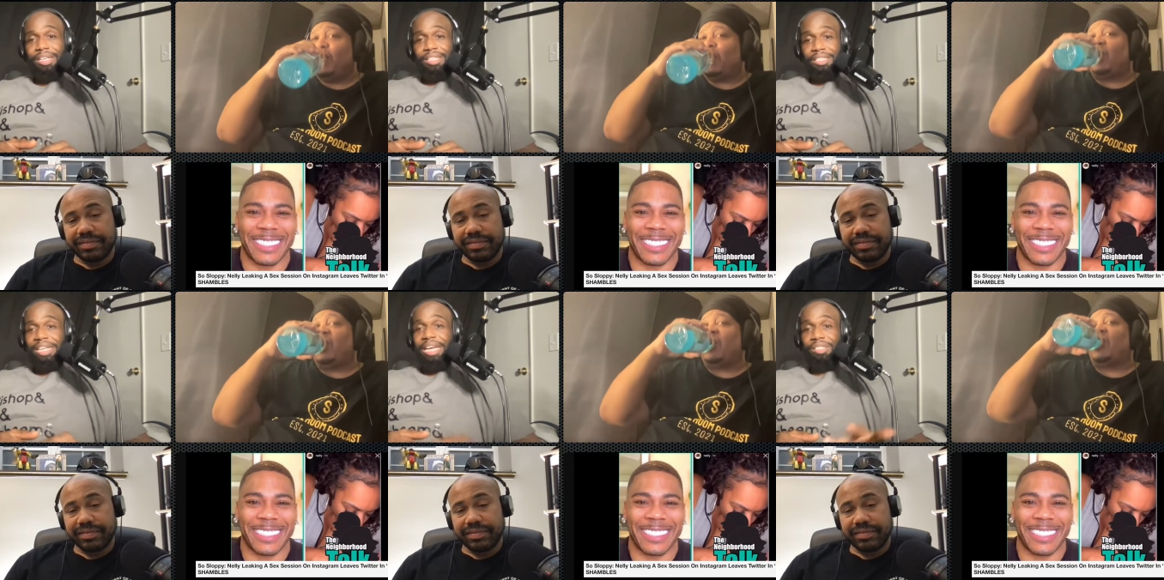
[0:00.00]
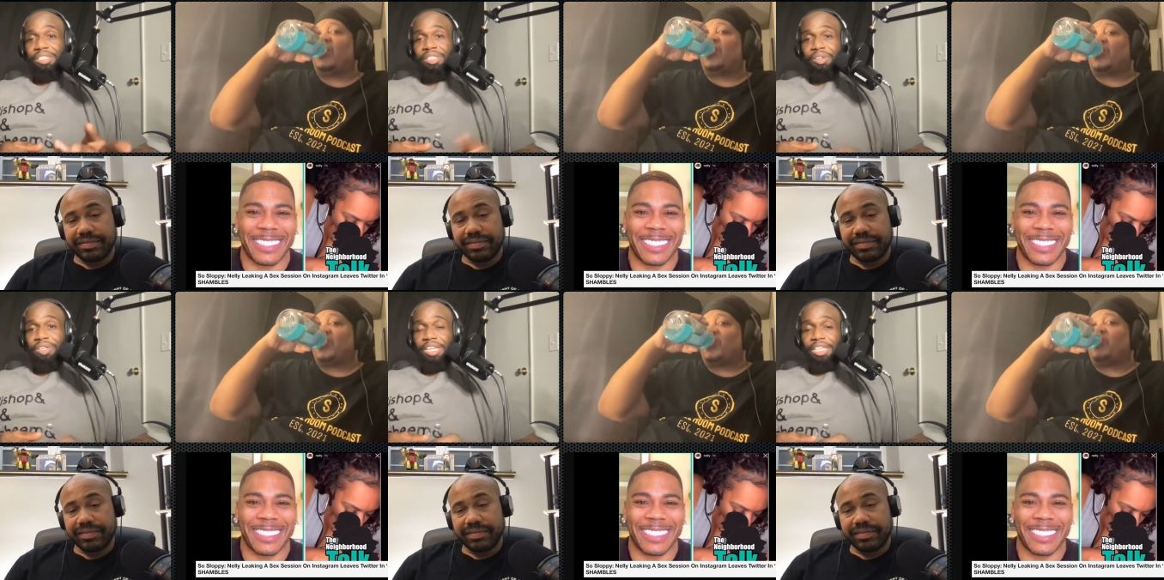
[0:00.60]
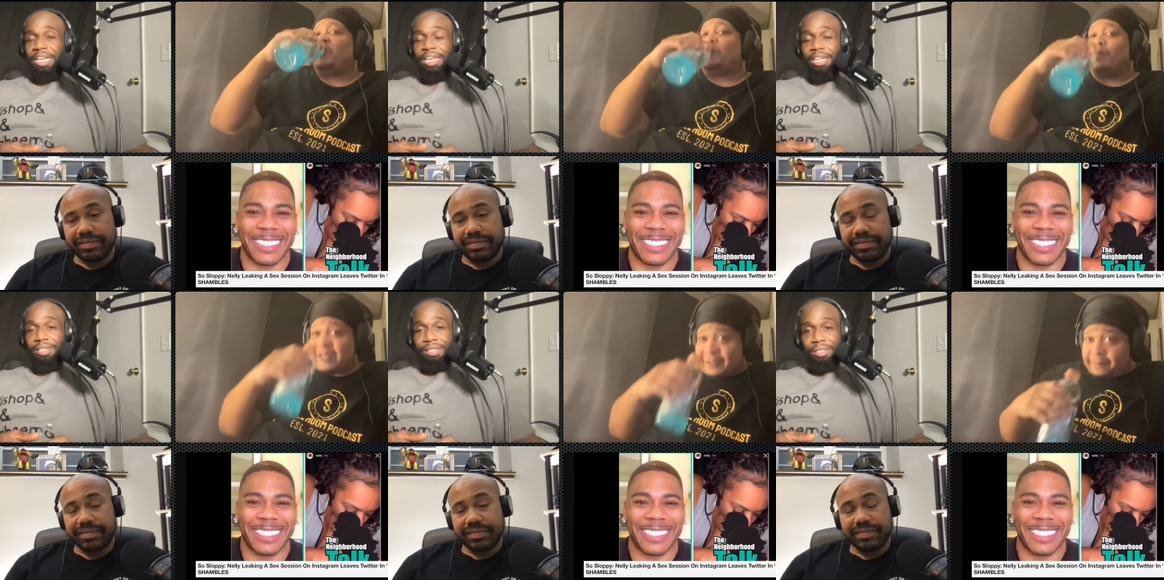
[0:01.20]
Speaker 1: Because now she's gonna get a
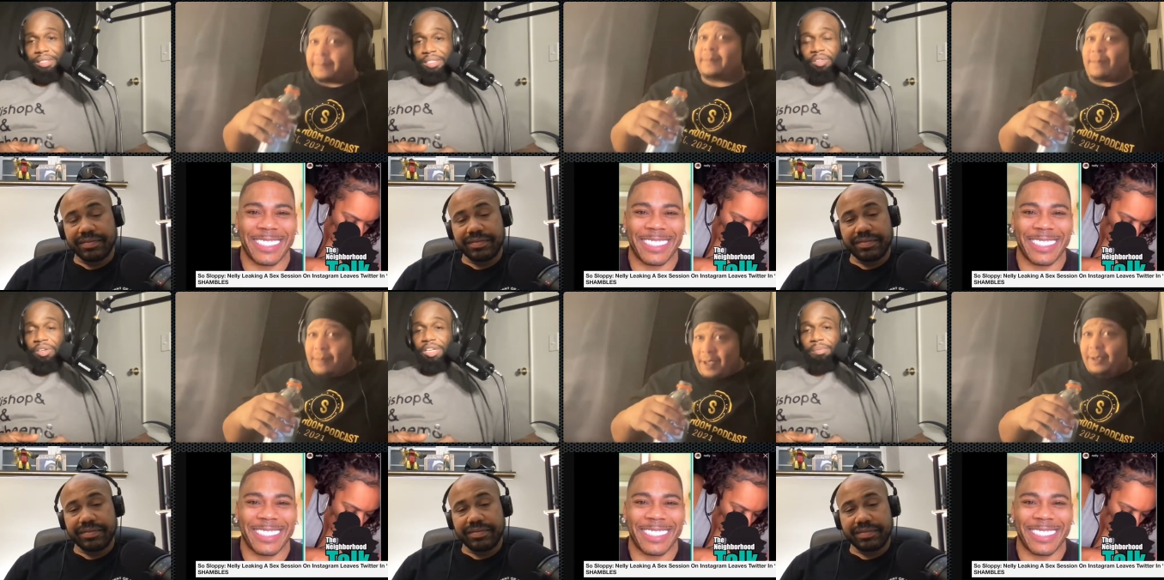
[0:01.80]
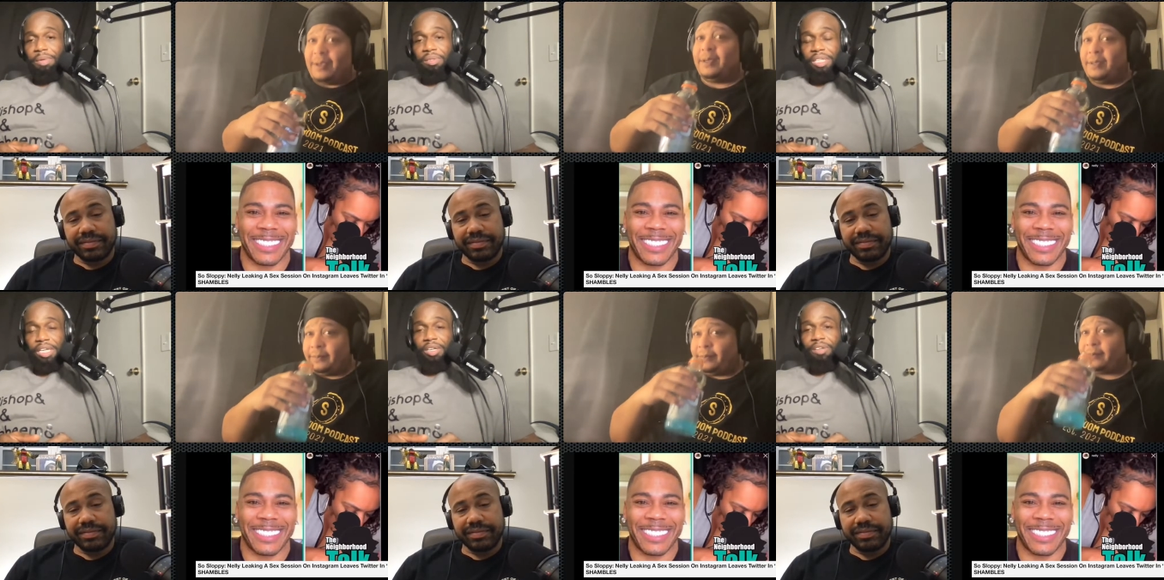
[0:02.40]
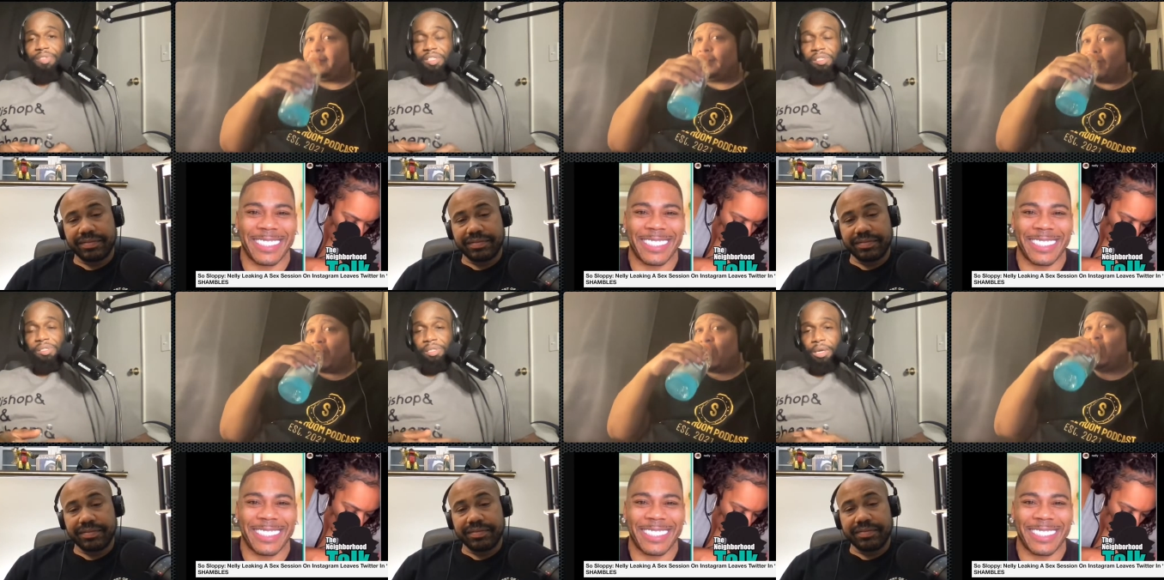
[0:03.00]
ticket. She's gonna get a meal ticket off this.
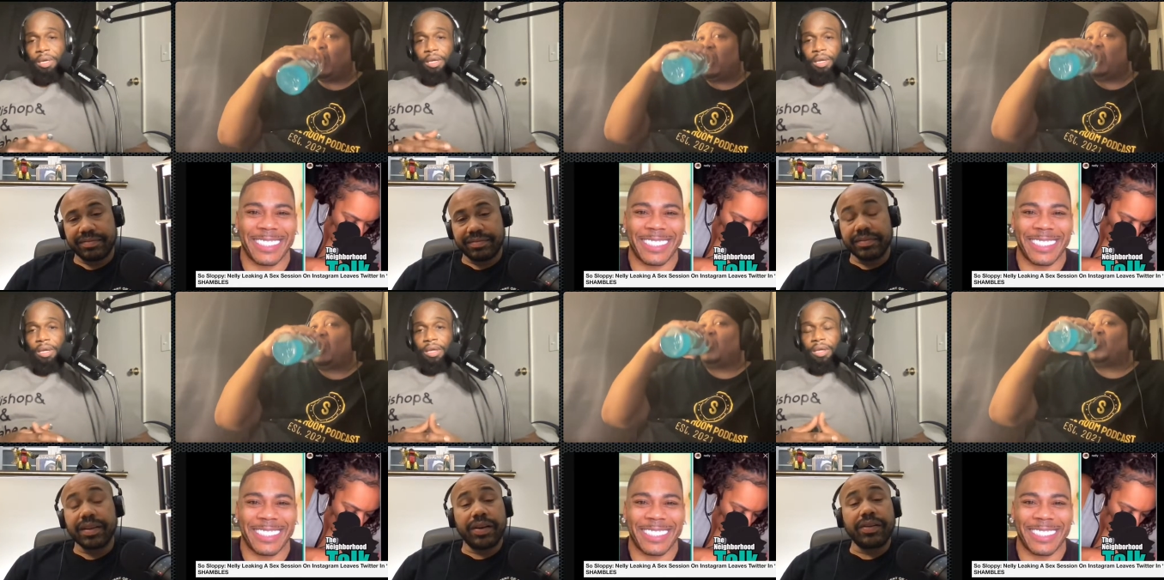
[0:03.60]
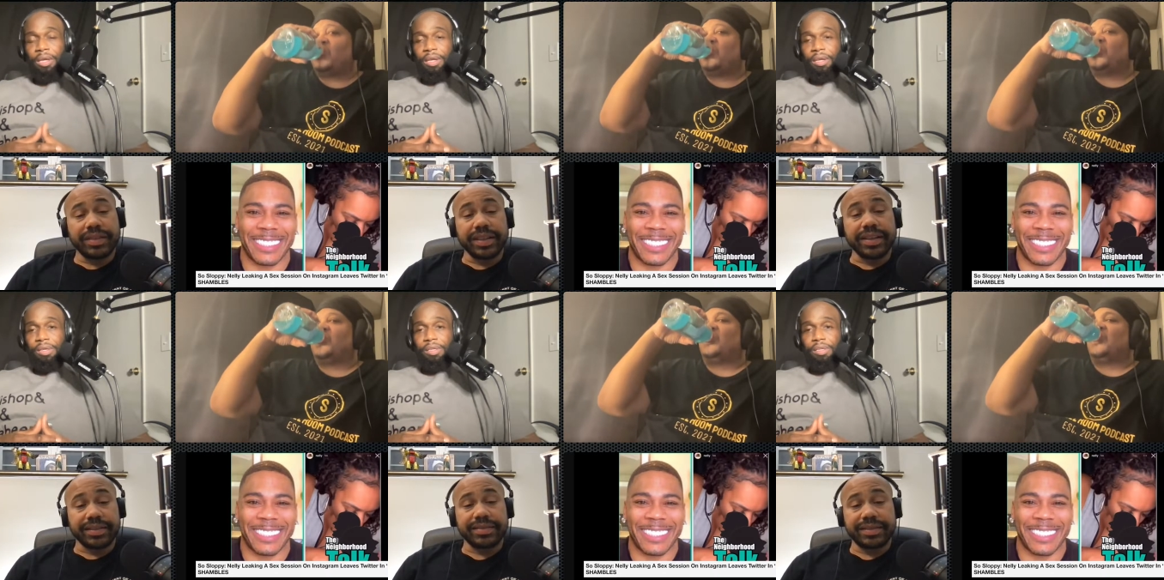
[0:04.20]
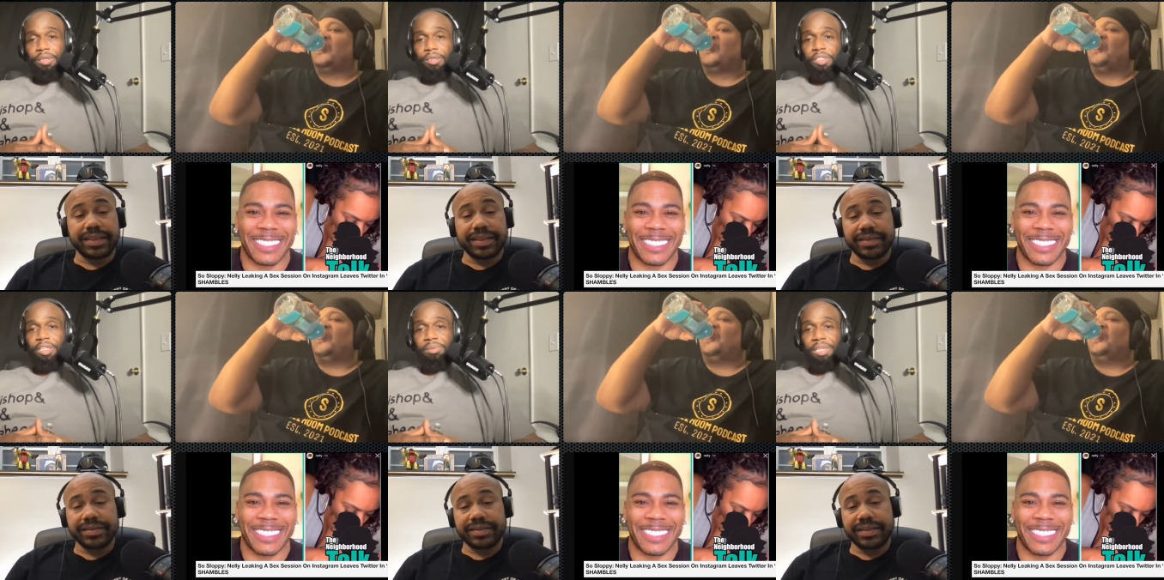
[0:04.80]
Speaker 2: Oh yeah, yeah
Speaker 1: you see
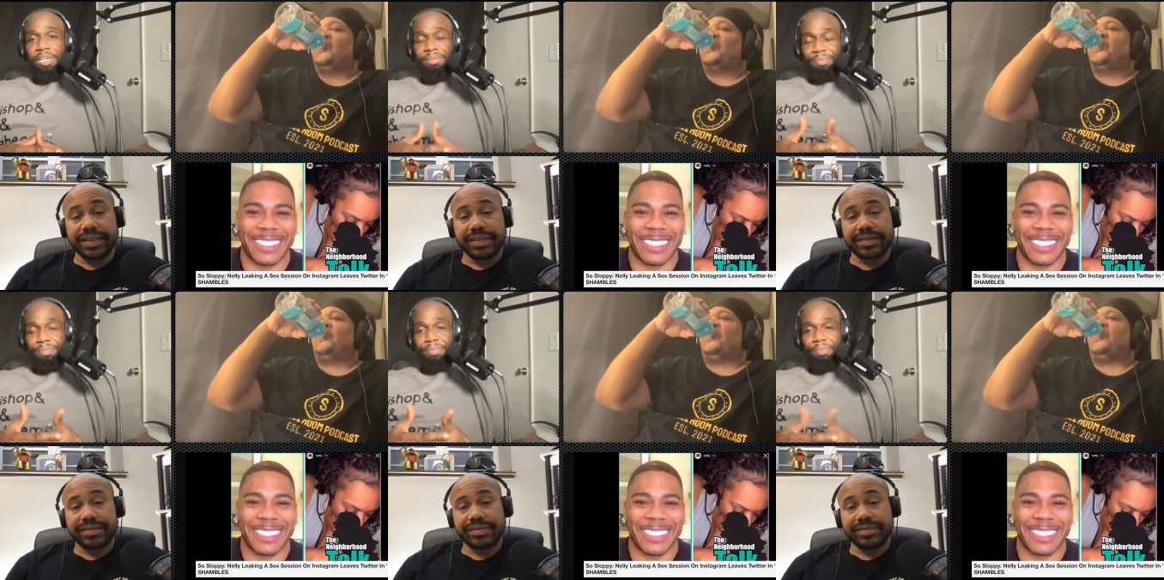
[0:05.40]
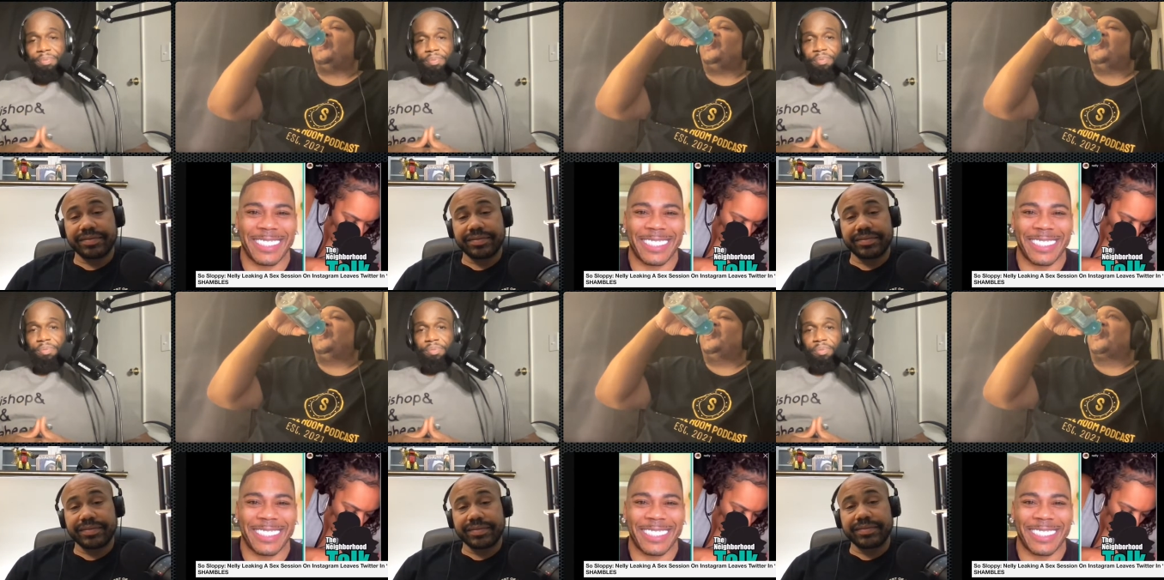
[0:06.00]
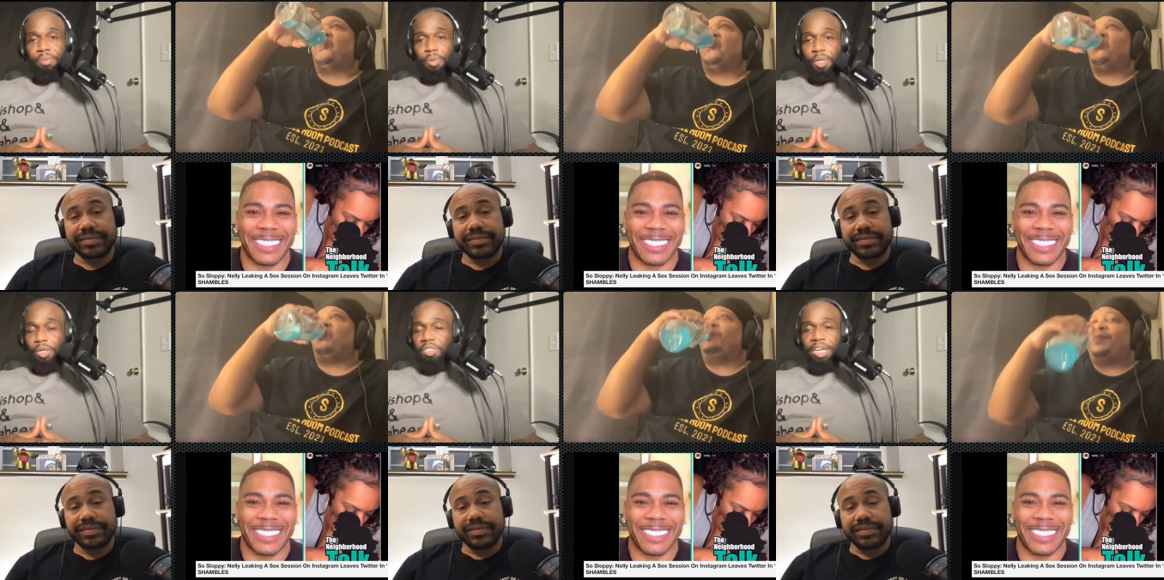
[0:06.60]
what I'm saying? Yeah. You
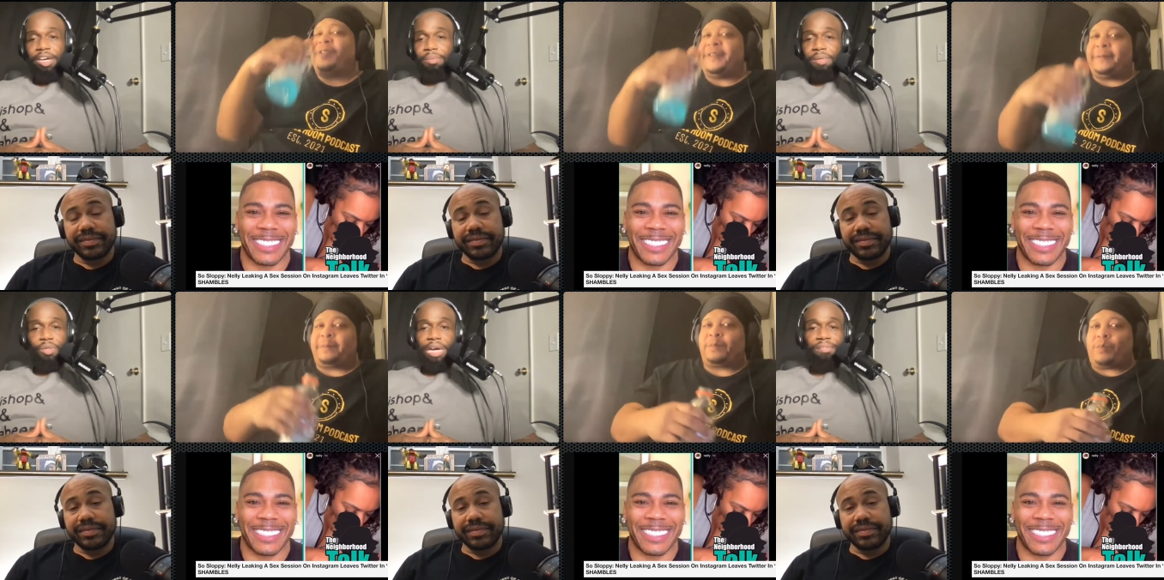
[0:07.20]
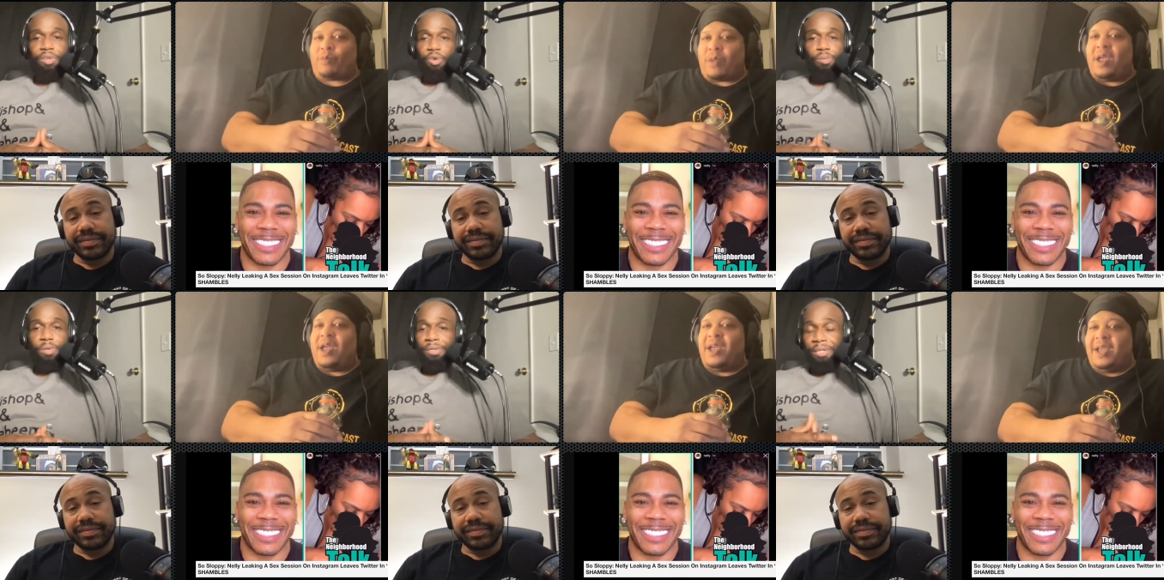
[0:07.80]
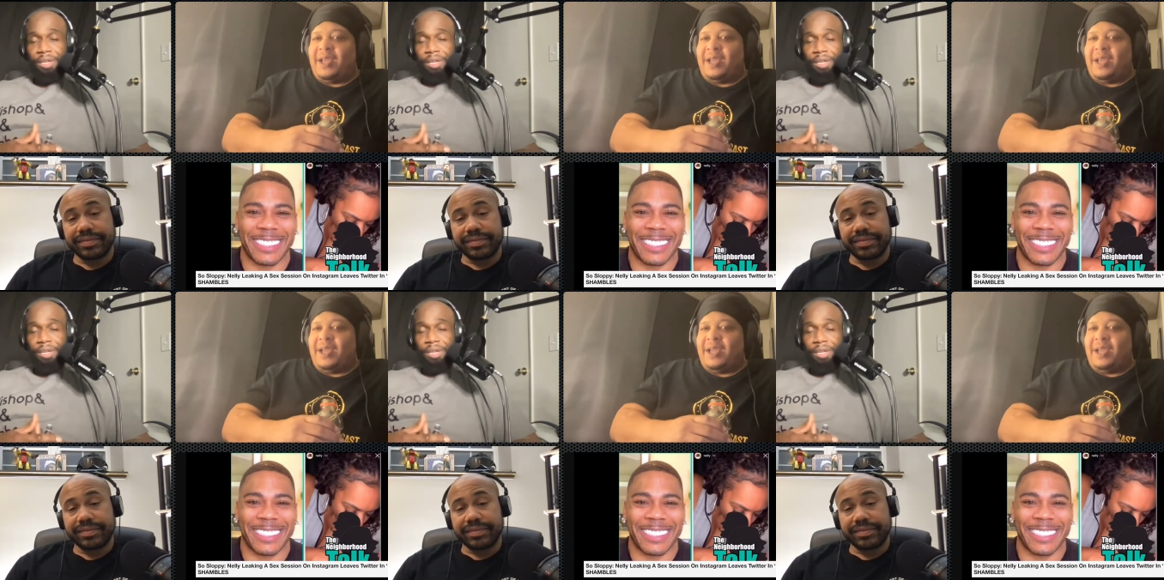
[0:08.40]
know, she ain't gonna be driving Uber.